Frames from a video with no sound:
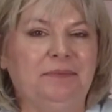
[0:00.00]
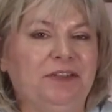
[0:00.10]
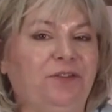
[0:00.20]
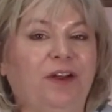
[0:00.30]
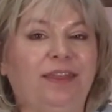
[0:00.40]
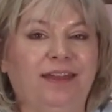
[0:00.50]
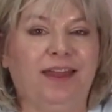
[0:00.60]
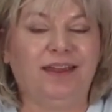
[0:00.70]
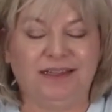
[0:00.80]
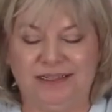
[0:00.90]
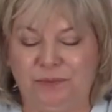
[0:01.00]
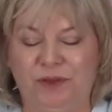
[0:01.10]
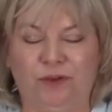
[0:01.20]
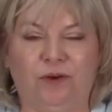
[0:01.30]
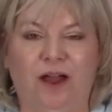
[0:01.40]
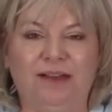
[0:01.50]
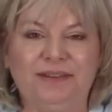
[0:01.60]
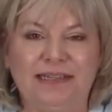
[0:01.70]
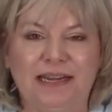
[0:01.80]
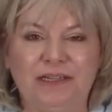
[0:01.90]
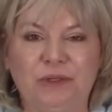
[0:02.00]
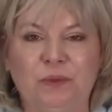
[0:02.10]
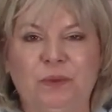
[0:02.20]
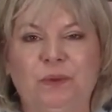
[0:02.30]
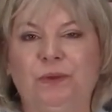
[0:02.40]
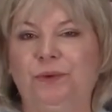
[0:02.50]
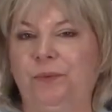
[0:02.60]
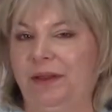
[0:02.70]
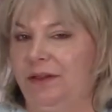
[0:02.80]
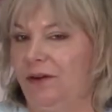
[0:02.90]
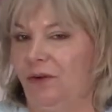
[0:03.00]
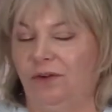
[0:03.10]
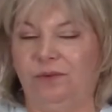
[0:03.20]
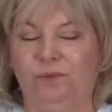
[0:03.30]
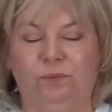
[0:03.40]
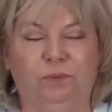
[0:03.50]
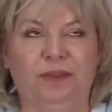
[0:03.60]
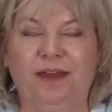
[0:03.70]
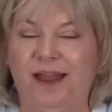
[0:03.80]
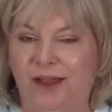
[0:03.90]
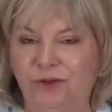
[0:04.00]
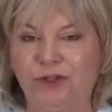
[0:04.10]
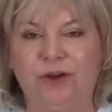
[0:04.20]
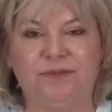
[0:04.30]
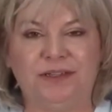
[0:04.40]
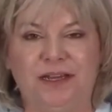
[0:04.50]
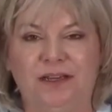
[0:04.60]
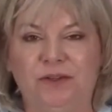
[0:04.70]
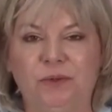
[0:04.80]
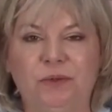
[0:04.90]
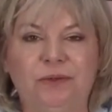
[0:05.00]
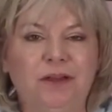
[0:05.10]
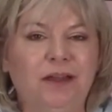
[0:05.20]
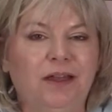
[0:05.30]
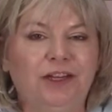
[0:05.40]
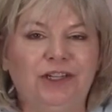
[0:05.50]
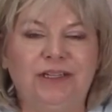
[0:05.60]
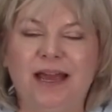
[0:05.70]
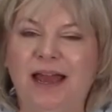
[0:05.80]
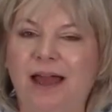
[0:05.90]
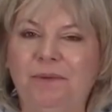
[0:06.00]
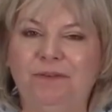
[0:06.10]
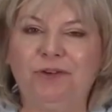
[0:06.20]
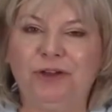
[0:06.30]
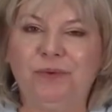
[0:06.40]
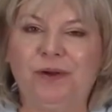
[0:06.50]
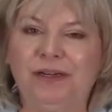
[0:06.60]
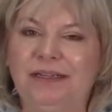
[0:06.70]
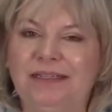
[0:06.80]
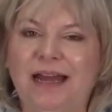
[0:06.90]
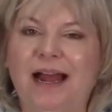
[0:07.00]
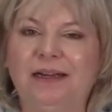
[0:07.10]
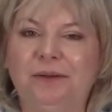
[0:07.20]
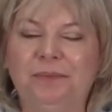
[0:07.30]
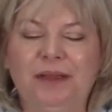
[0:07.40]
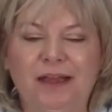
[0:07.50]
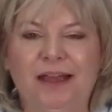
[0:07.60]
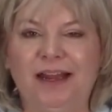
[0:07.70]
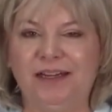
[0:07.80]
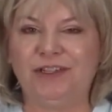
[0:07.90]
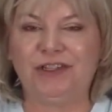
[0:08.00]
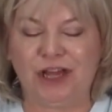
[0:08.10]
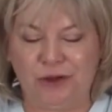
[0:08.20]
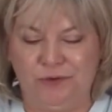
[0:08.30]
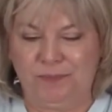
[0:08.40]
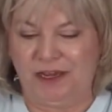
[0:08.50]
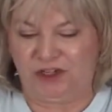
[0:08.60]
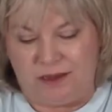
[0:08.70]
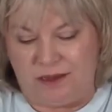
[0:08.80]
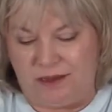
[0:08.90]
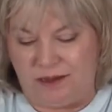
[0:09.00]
different things with your offset tool or without your offset tool. Just however you want to design them, it is so much fun.